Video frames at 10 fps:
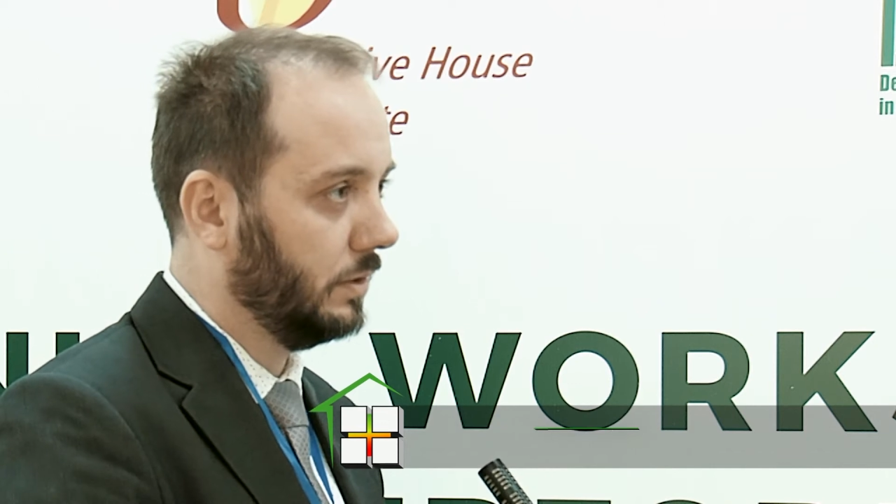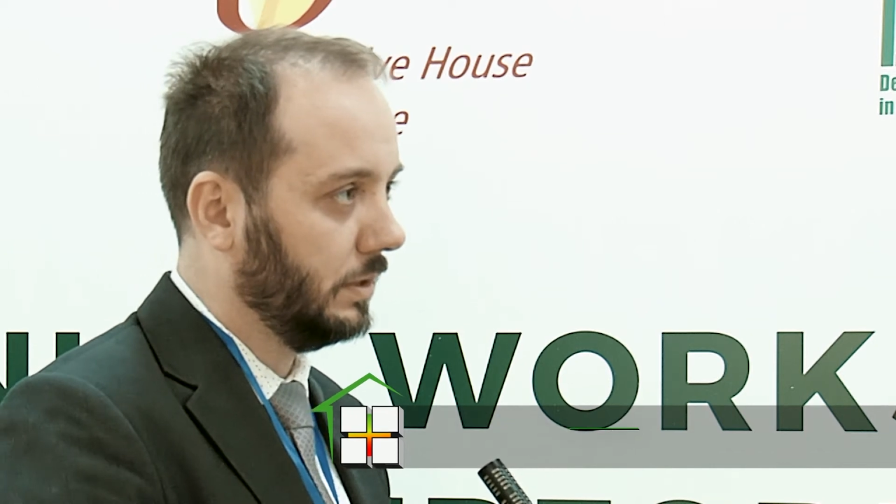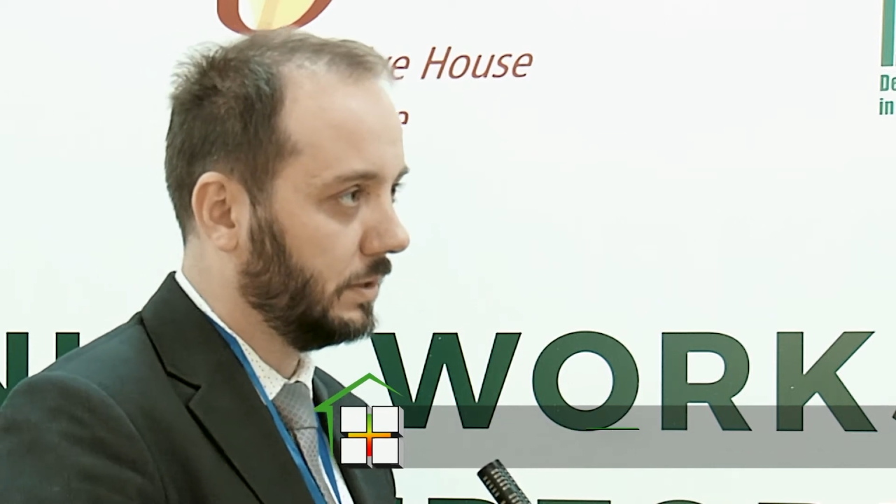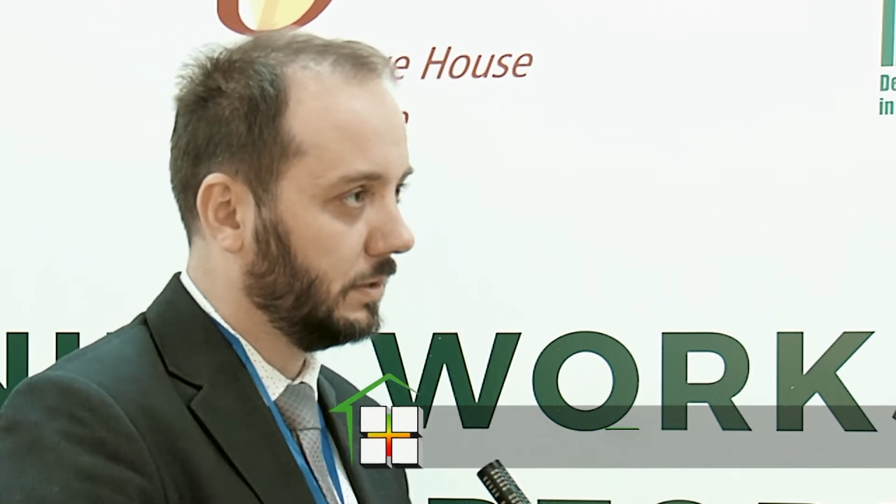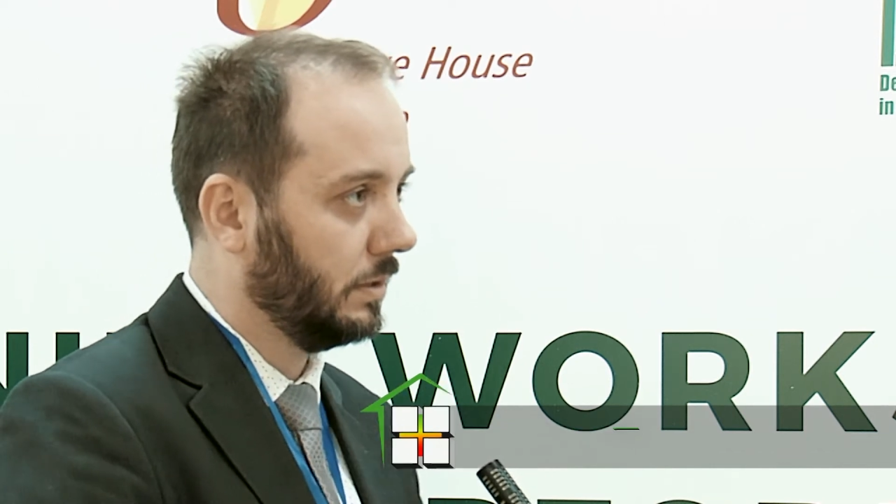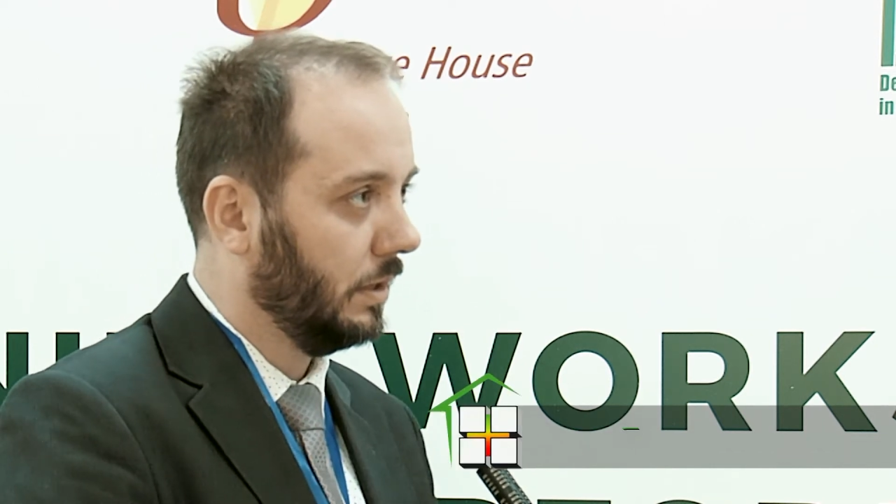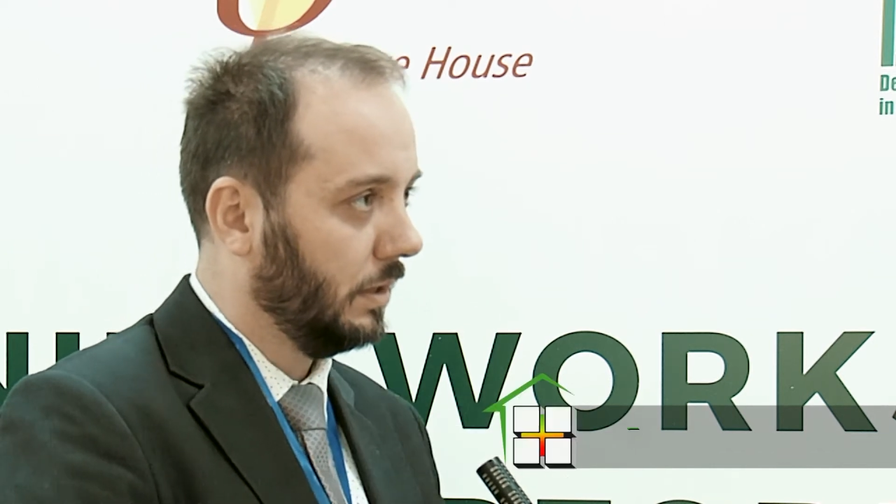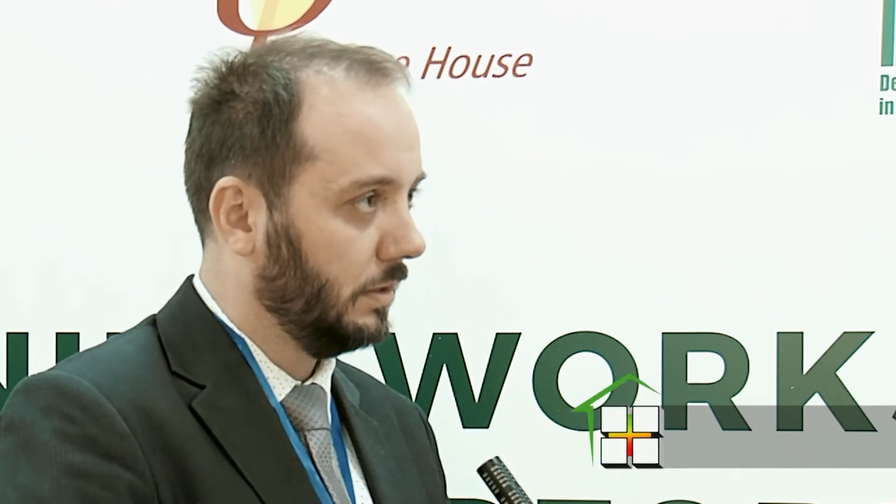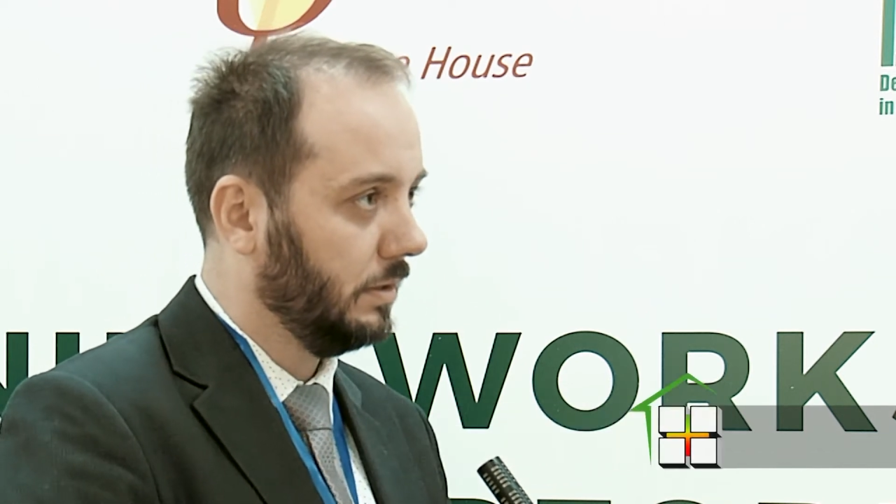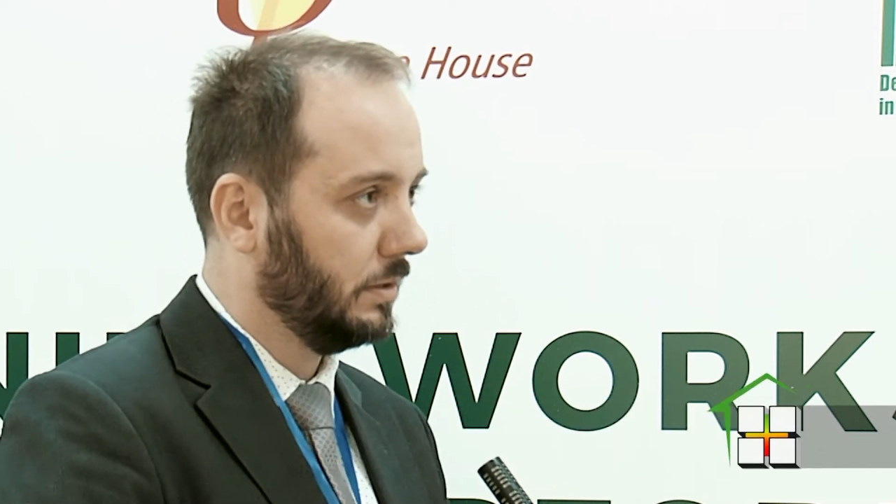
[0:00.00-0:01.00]
this
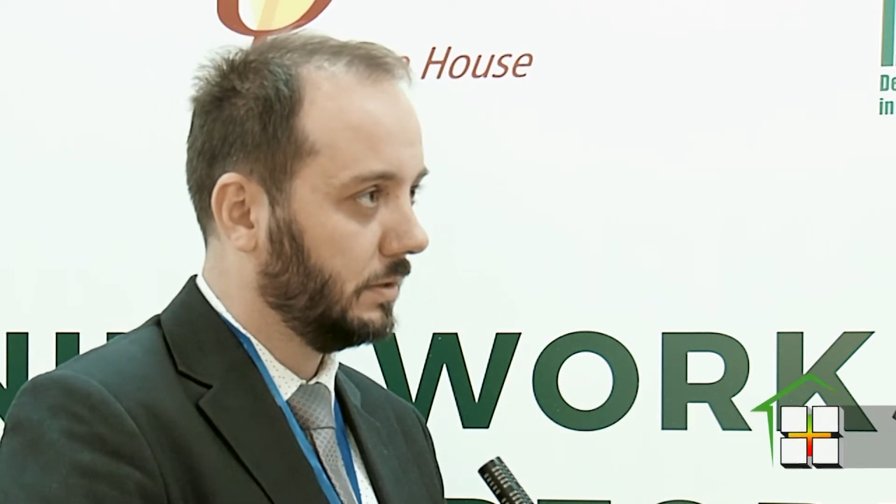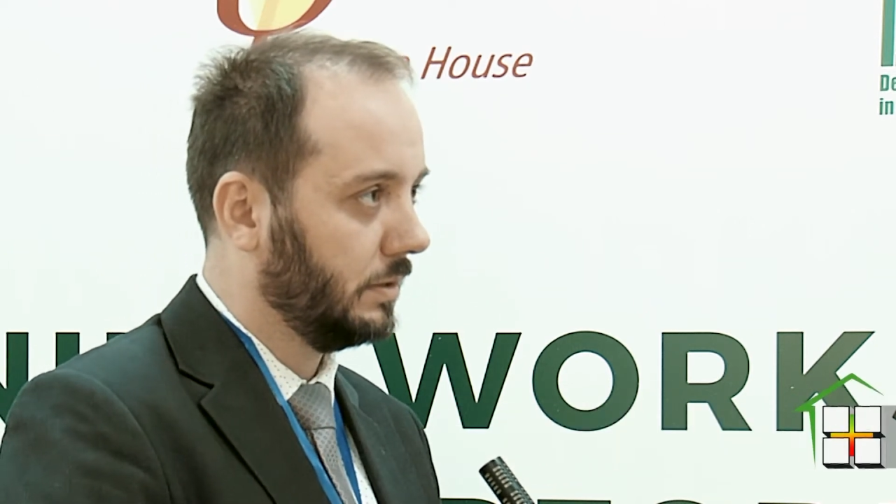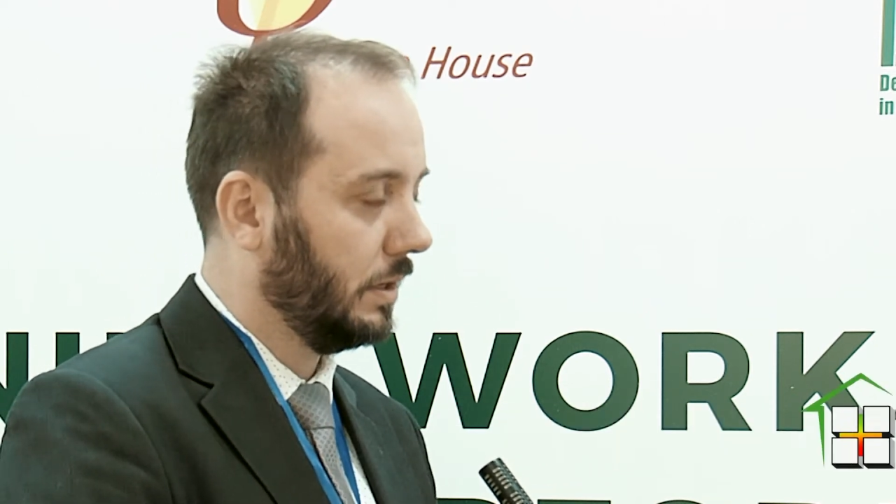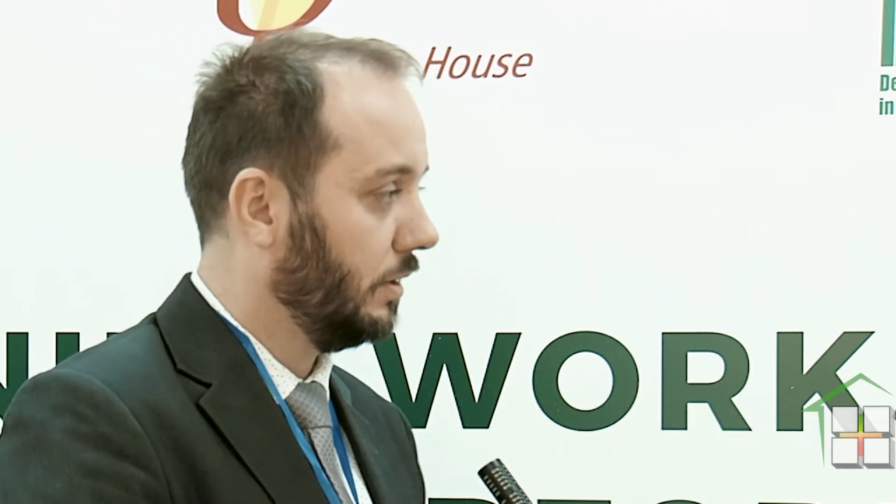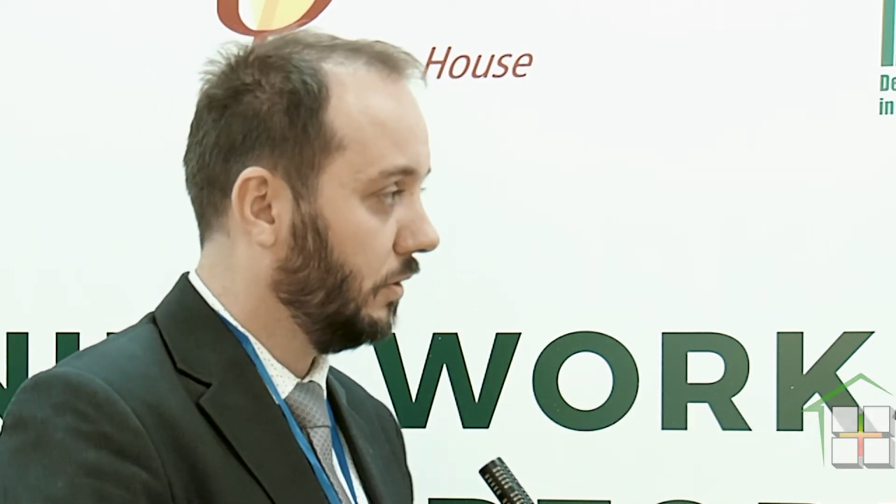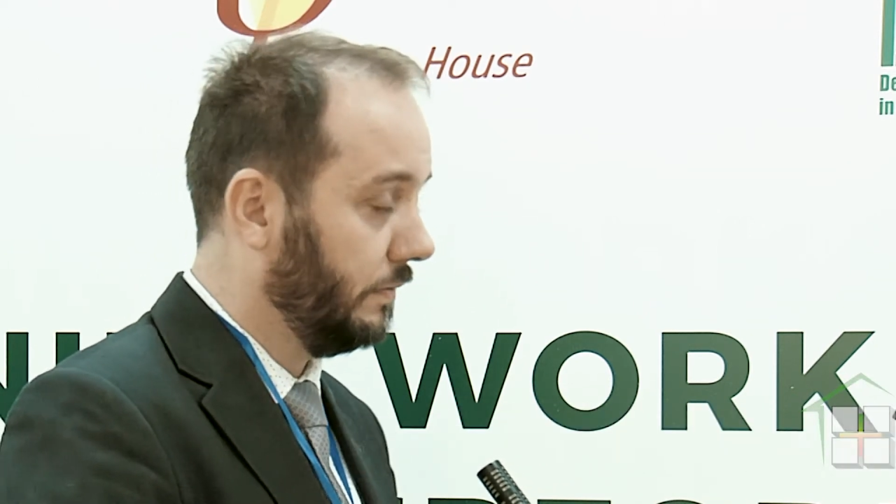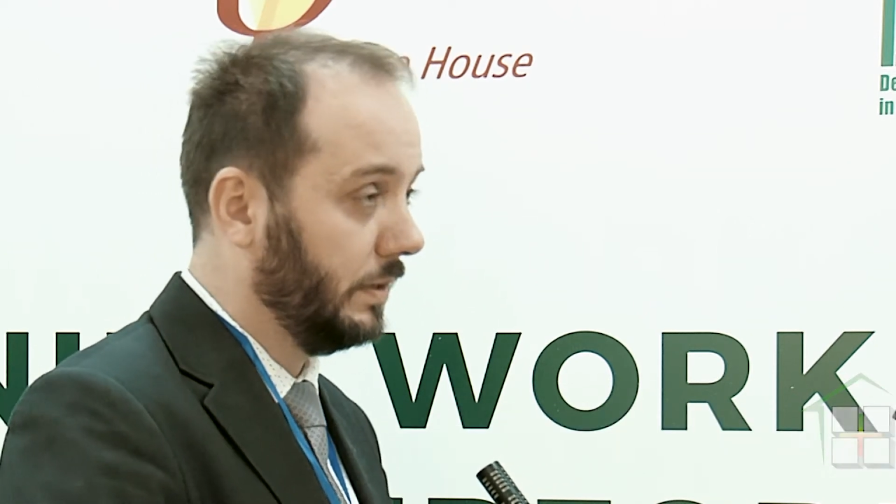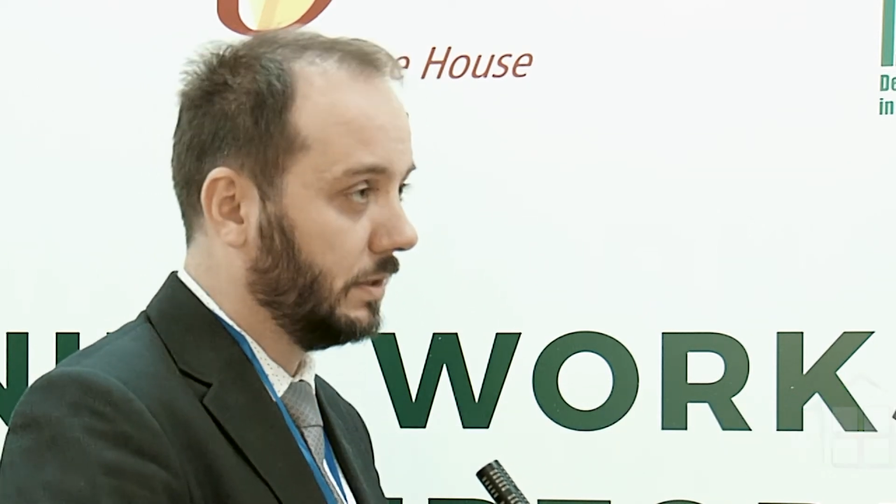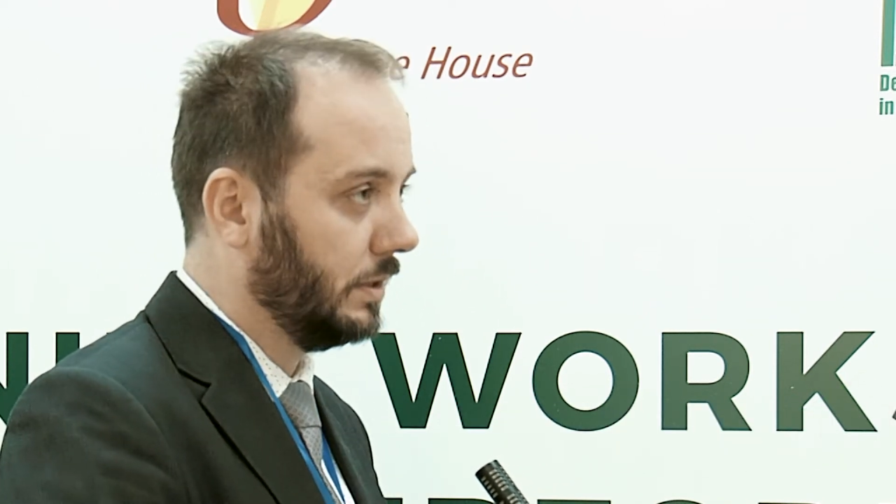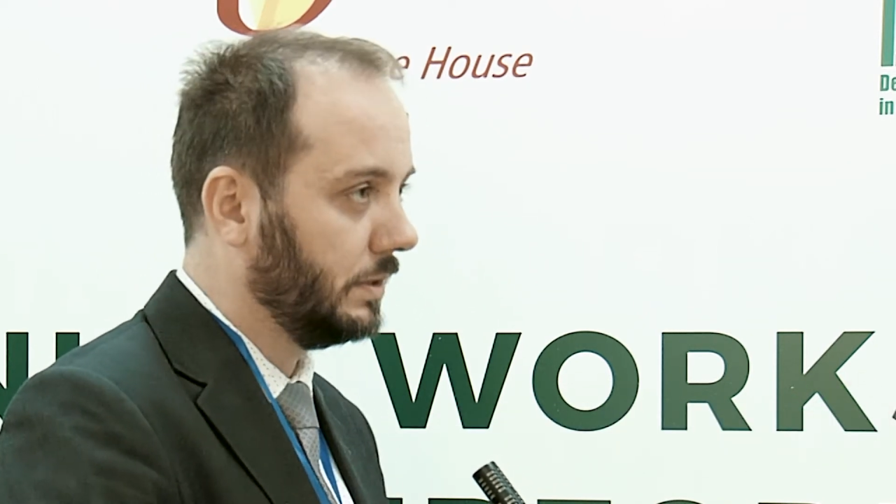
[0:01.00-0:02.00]
area of
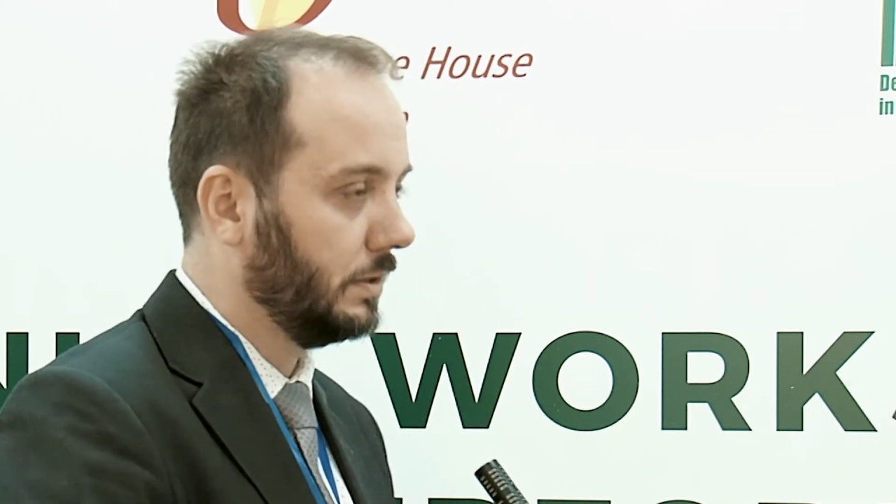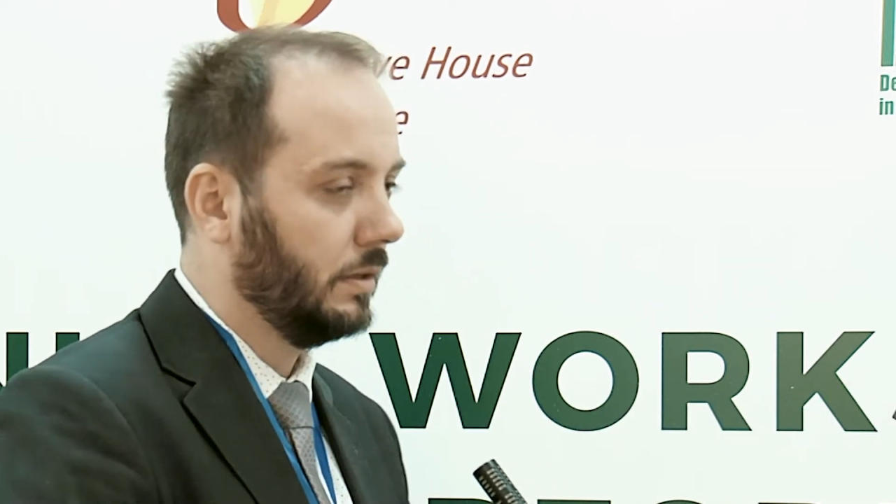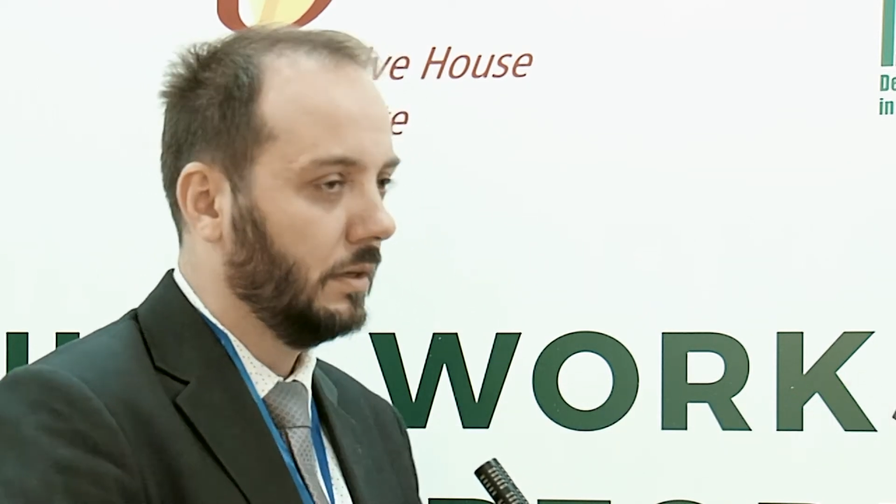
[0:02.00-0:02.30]
interest.